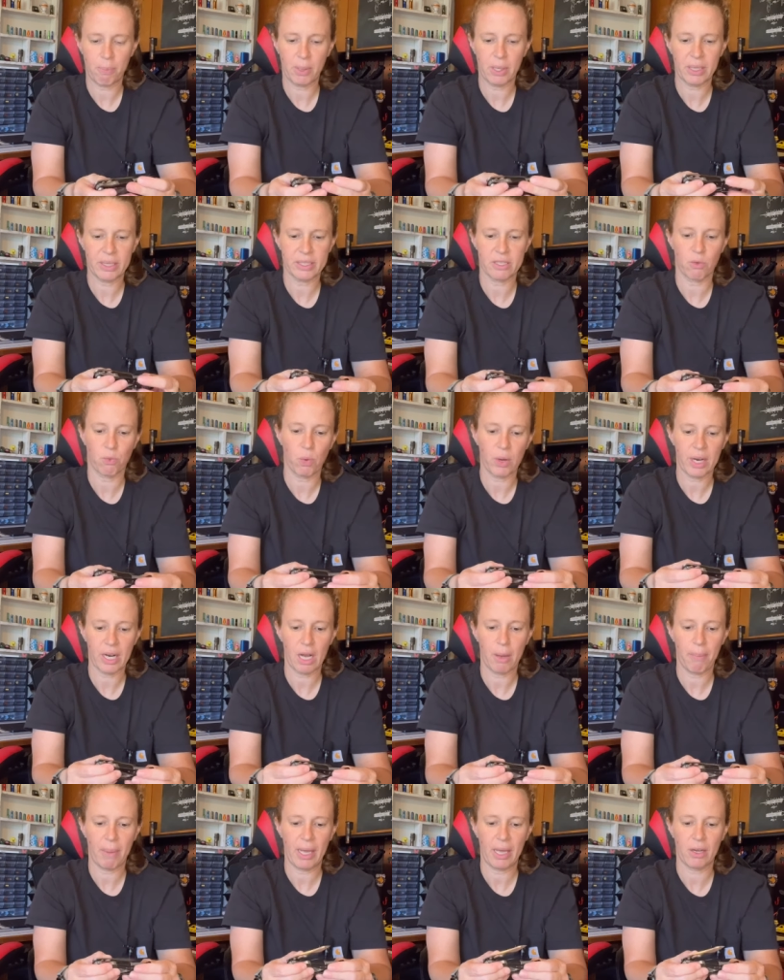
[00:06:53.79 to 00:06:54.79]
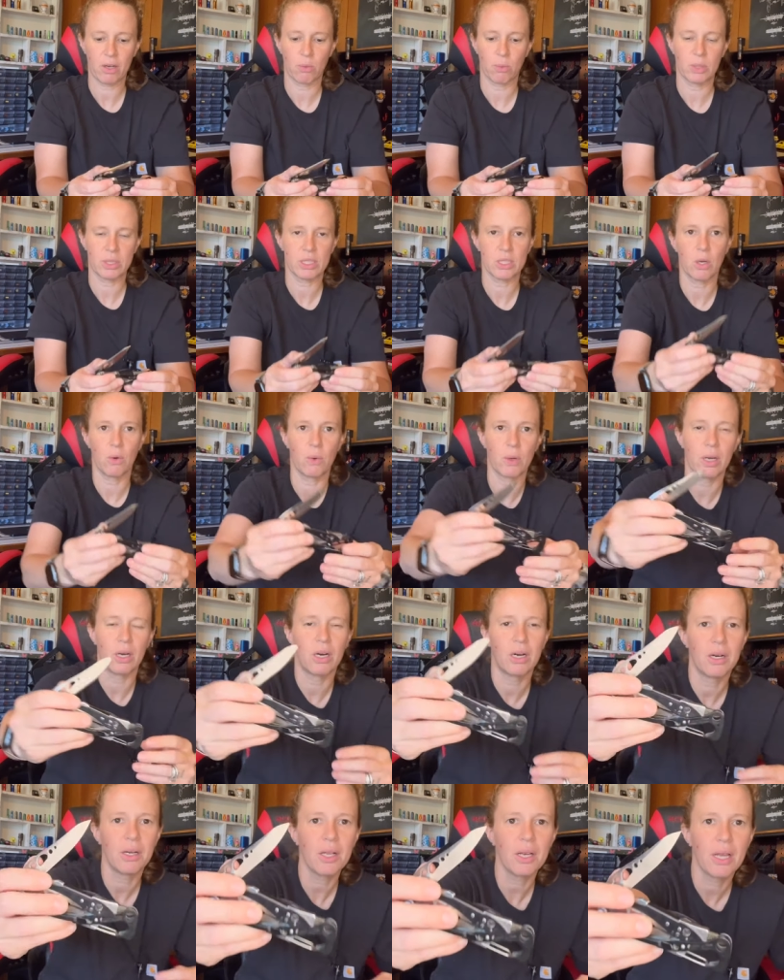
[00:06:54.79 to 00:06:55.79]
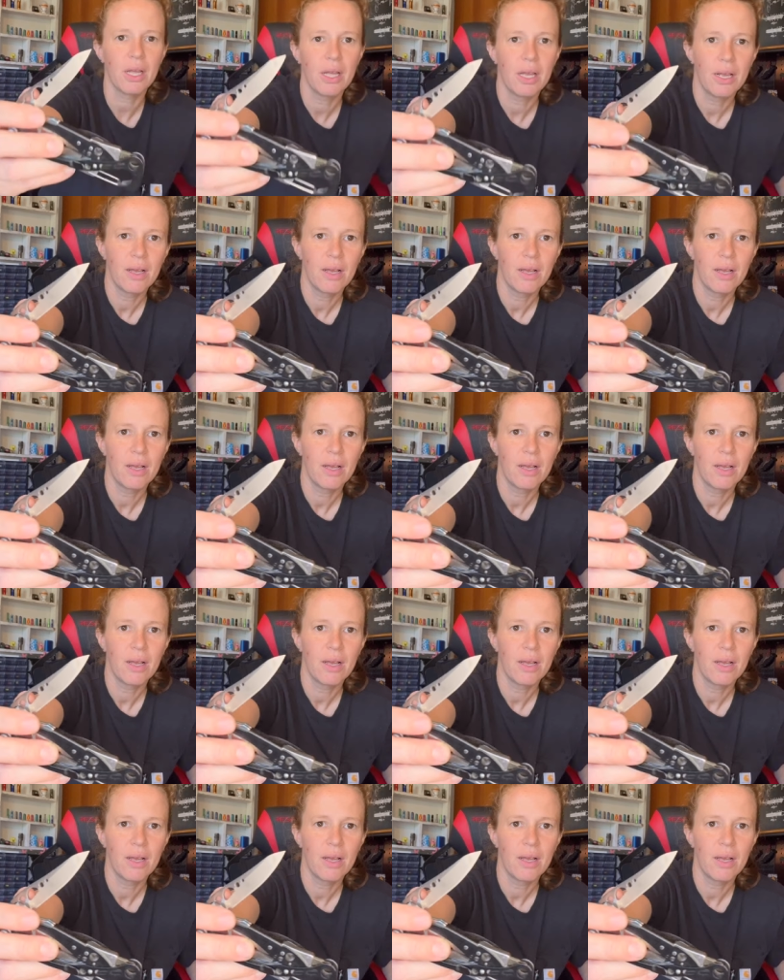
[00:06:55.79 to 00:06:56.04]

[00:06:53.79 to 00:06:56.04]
because of where I'm at or what's going on,